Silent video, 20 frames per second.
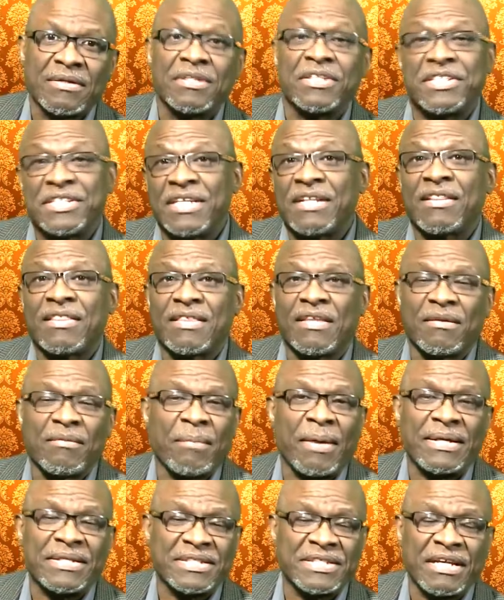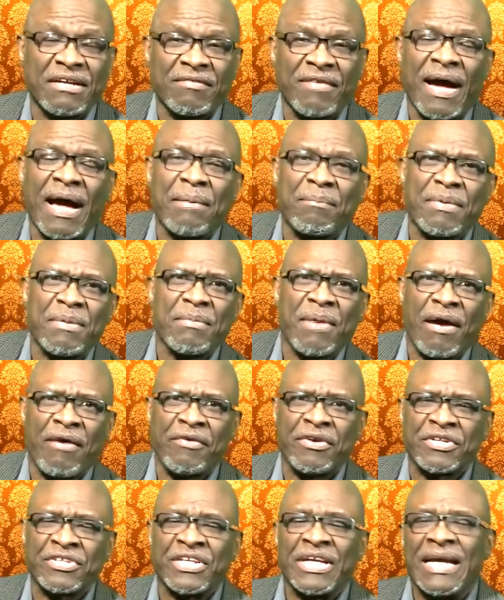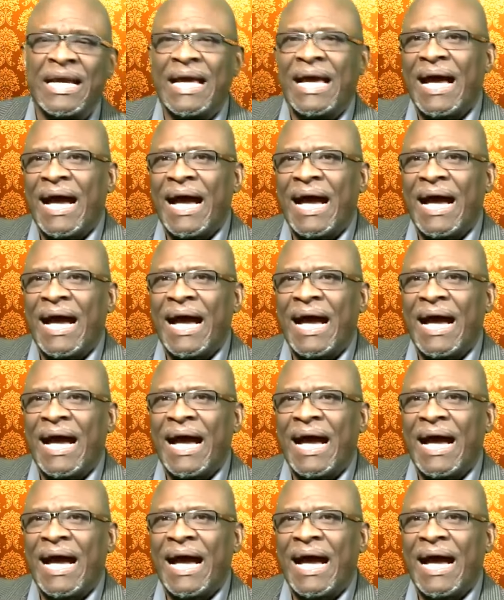Cynthia and myself, a happy marriage,